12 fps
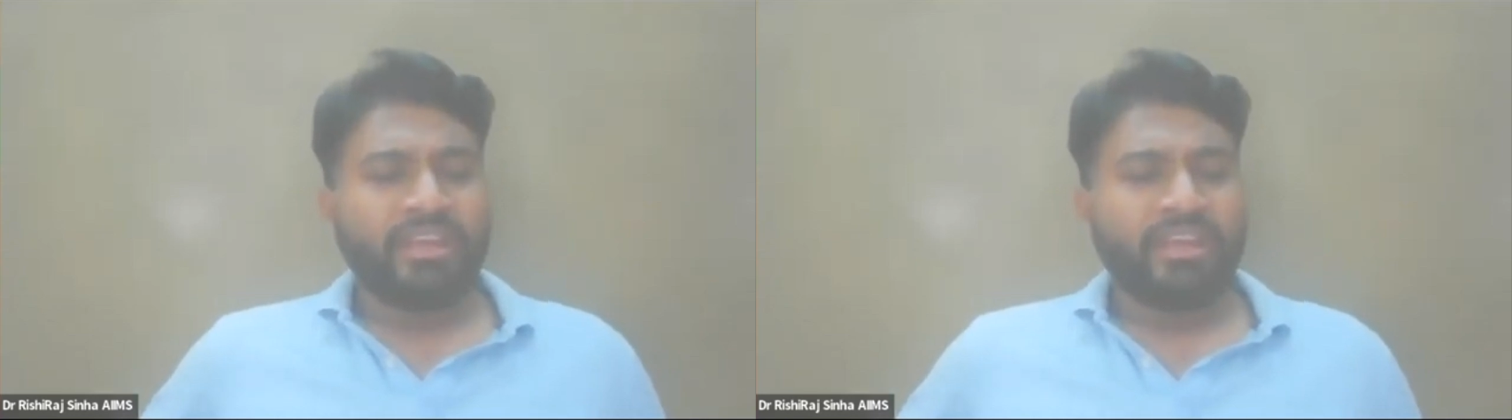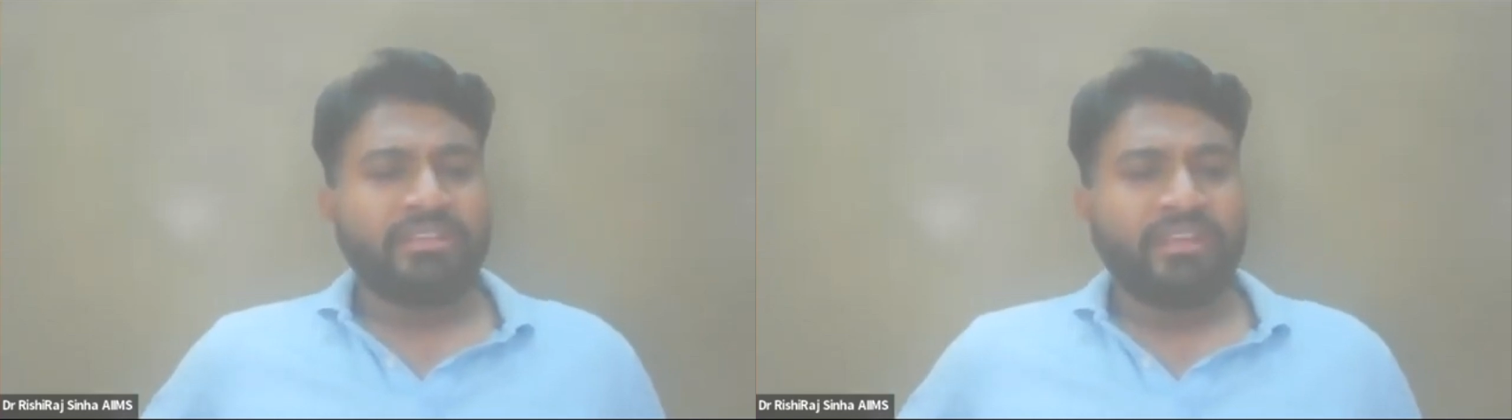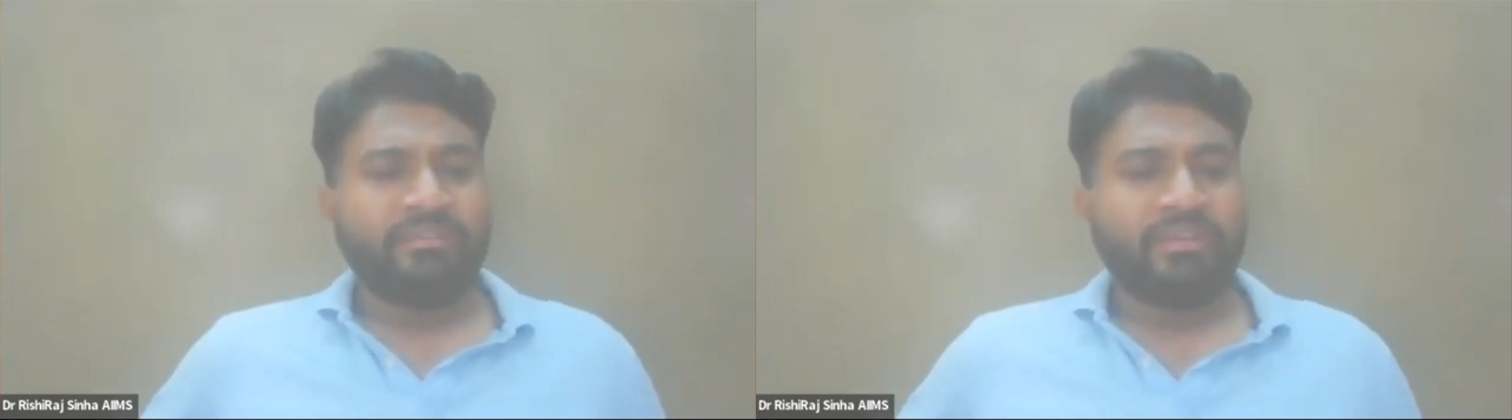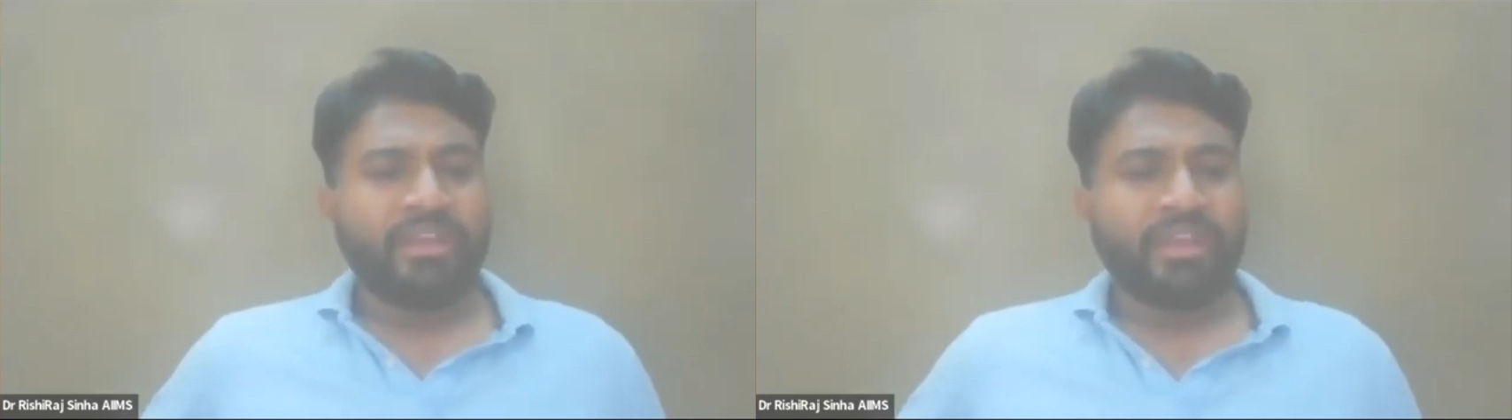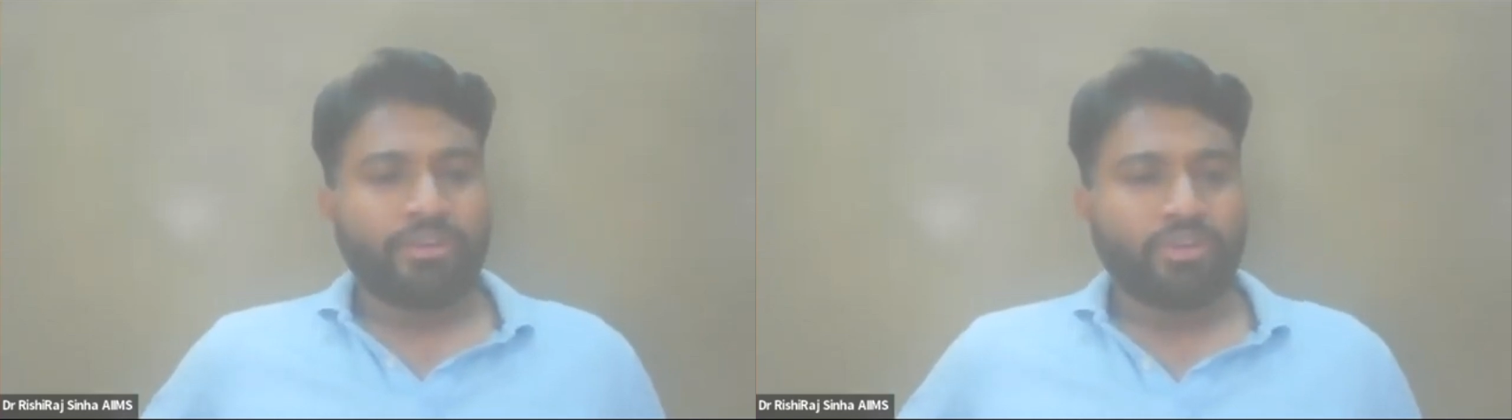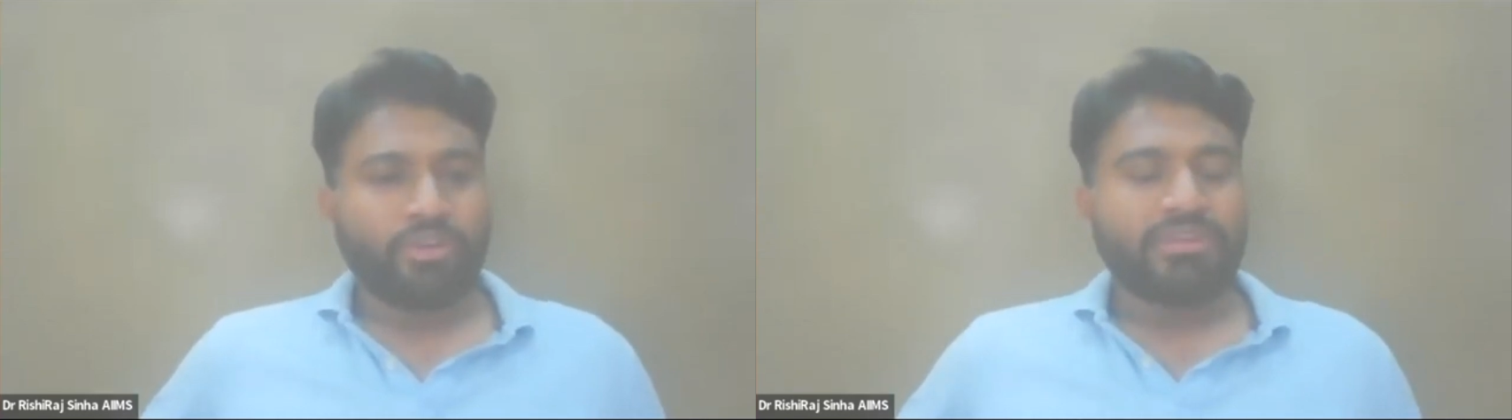is in a very
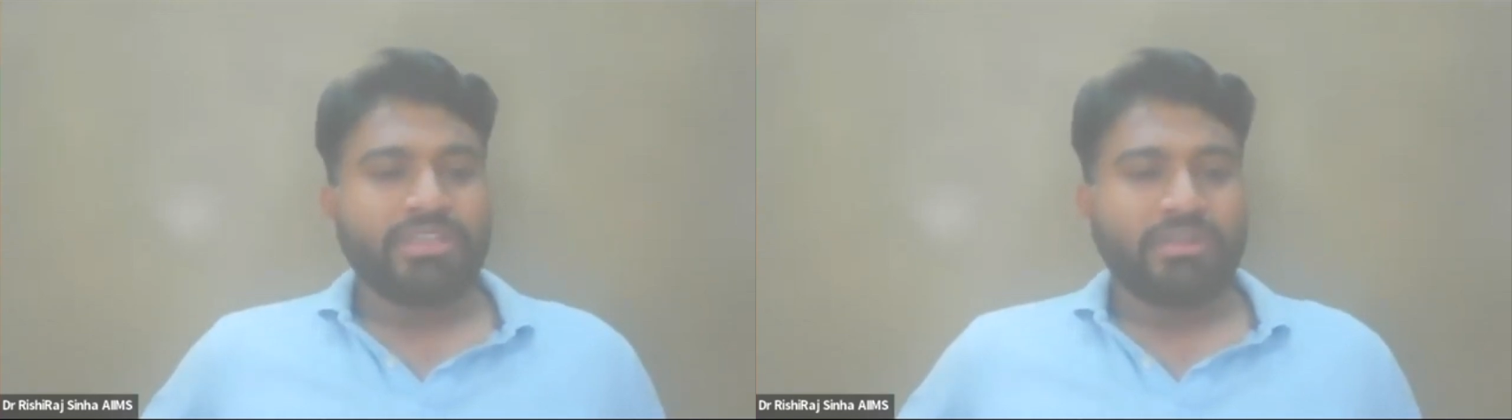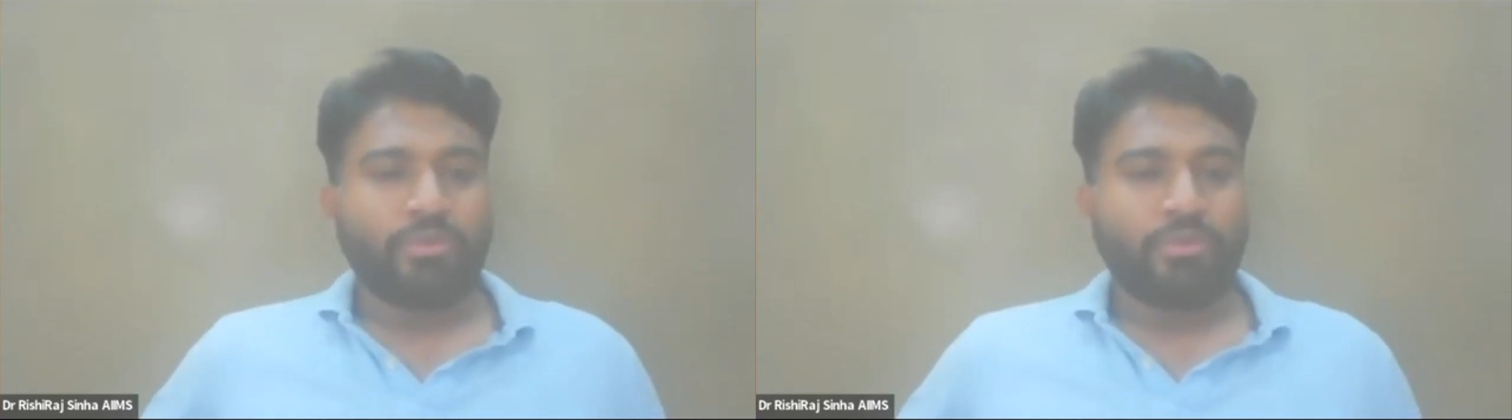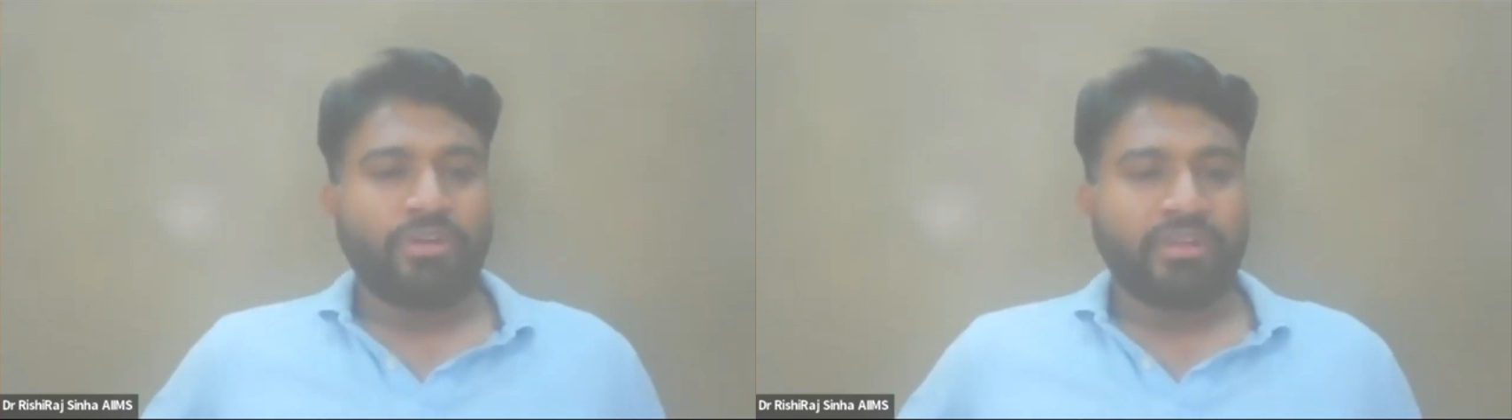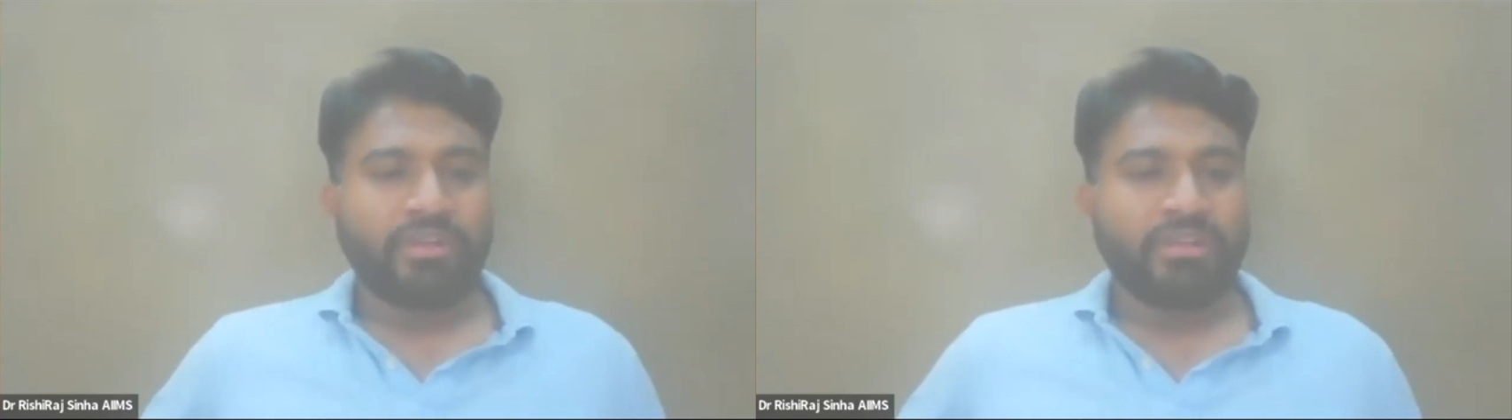controversial mode